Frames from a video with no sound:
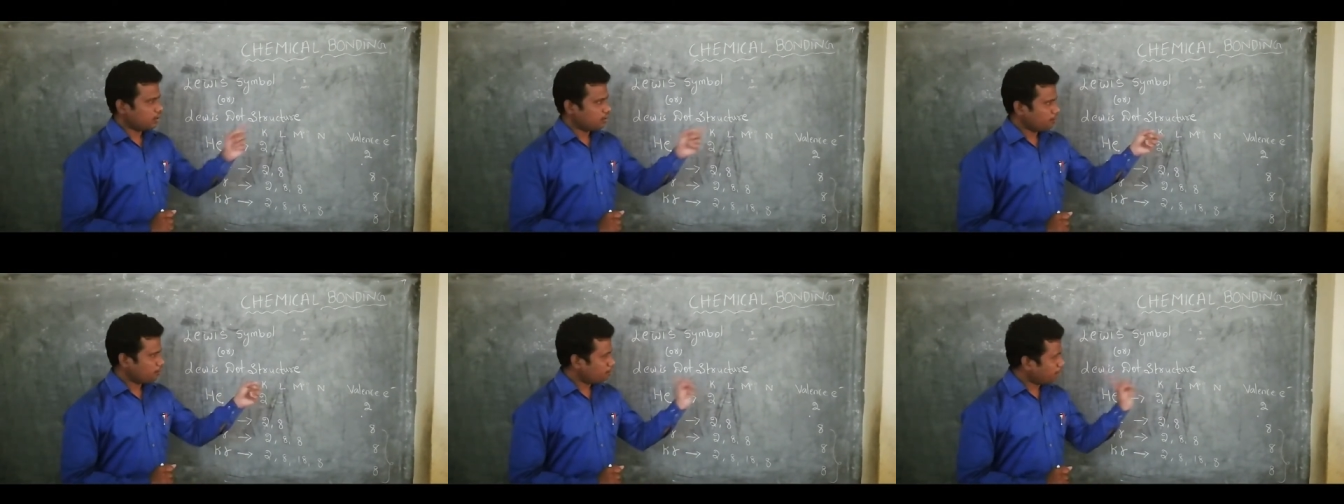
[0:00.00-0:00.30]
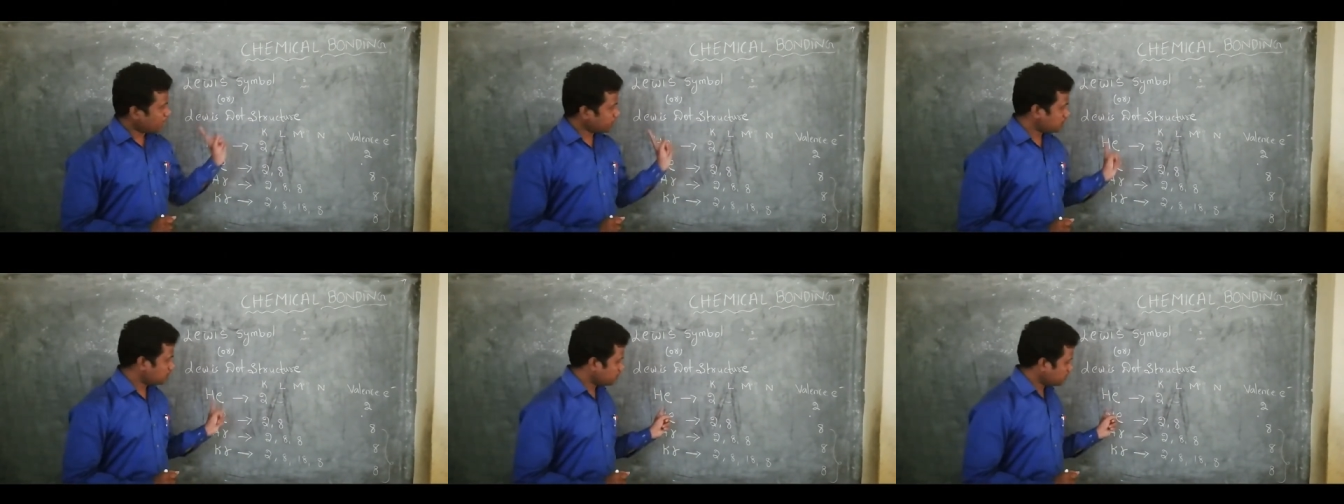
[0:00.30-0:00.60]

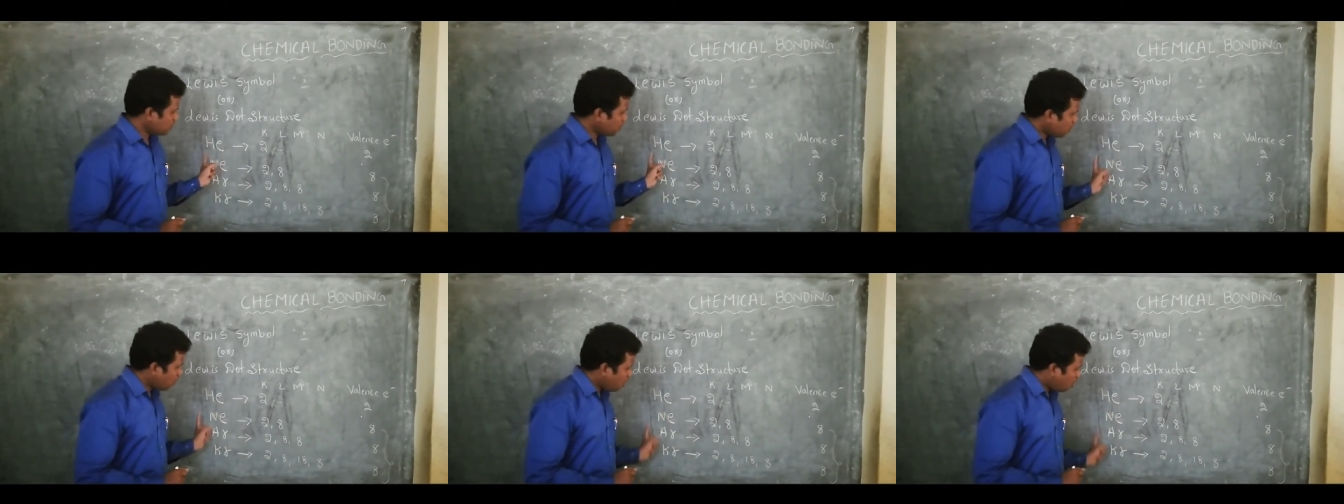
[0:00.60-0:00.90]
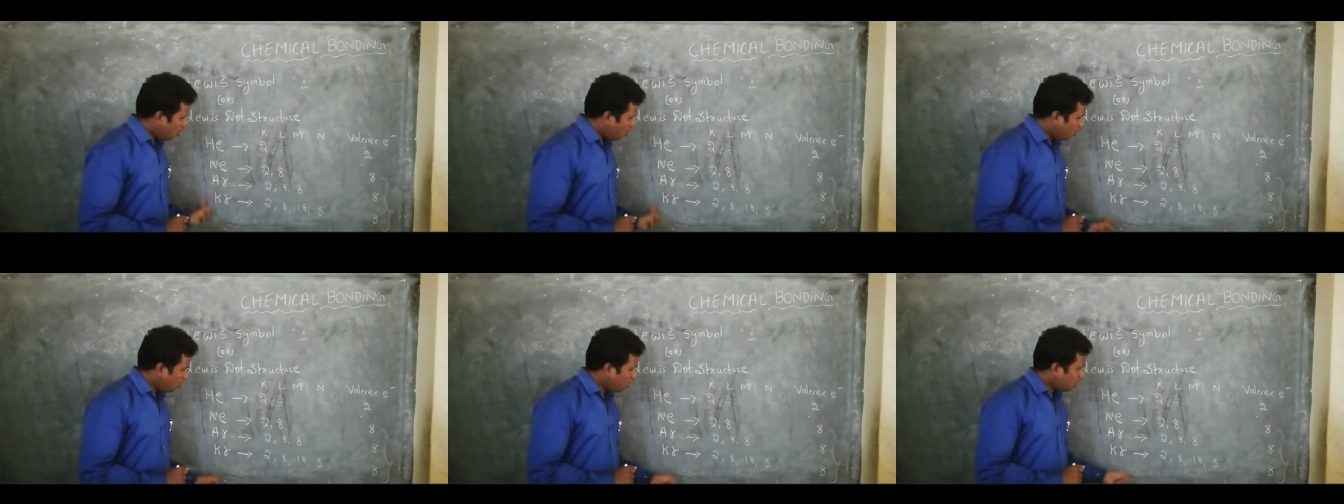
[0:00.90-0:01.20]
but uh,
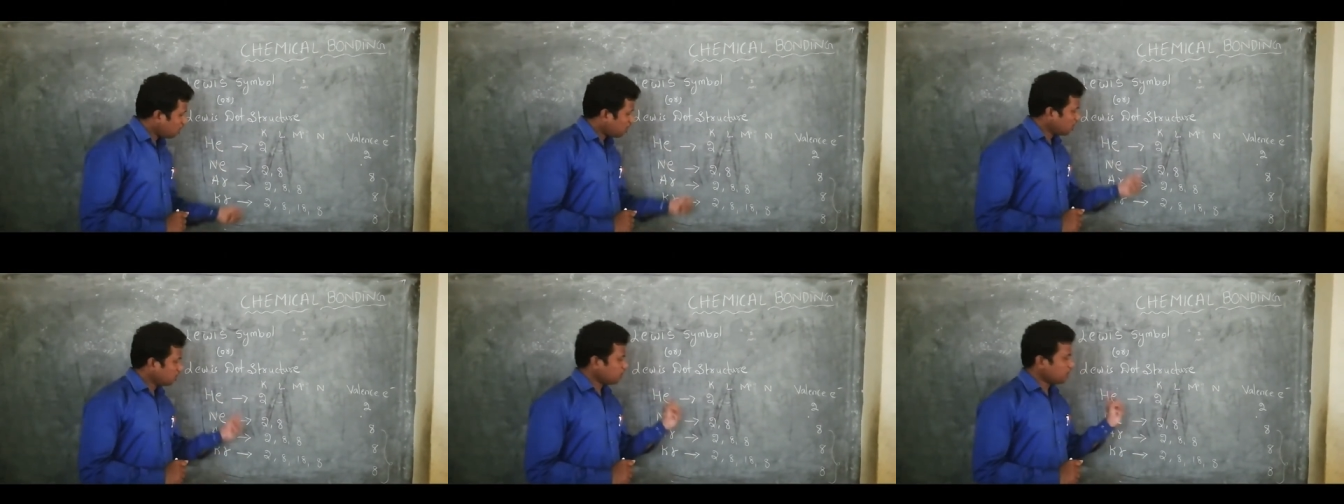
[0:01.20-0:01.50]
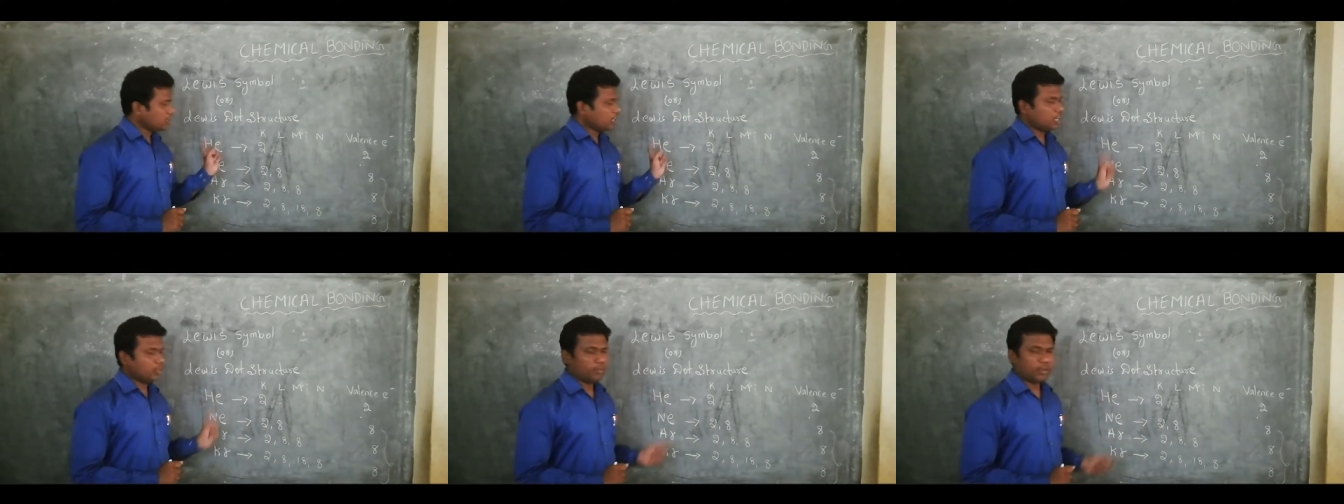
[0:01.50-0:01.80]
all other
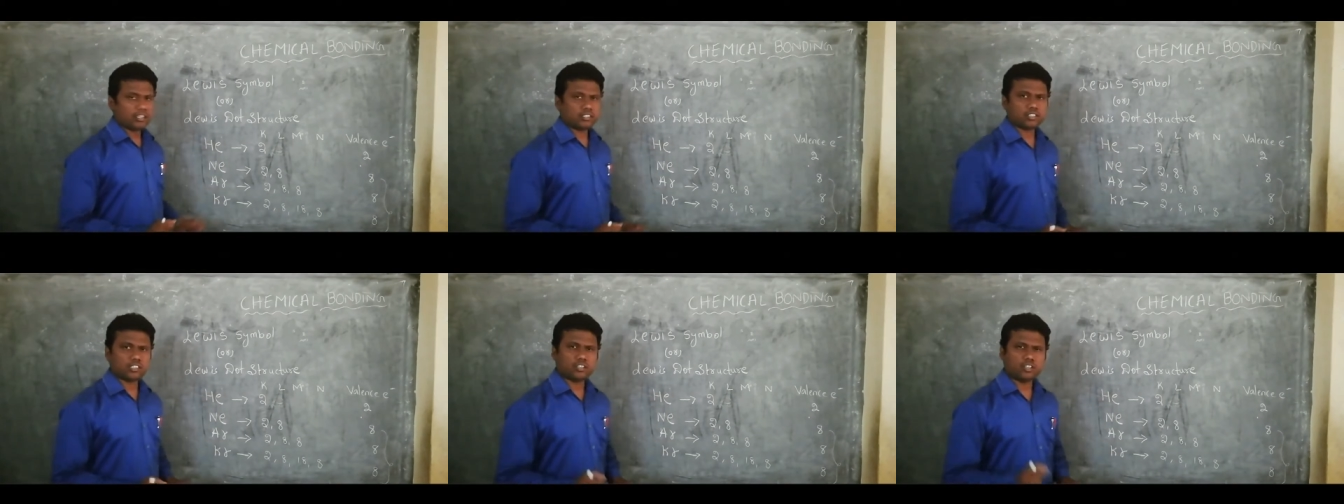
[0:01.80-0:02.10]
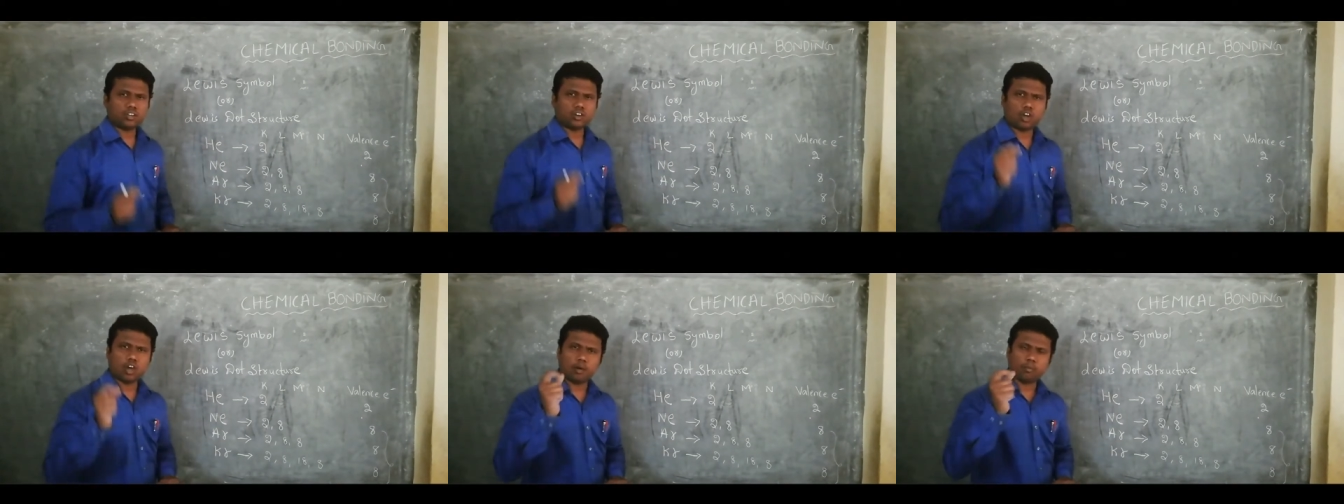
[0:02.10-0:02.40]
elements in the no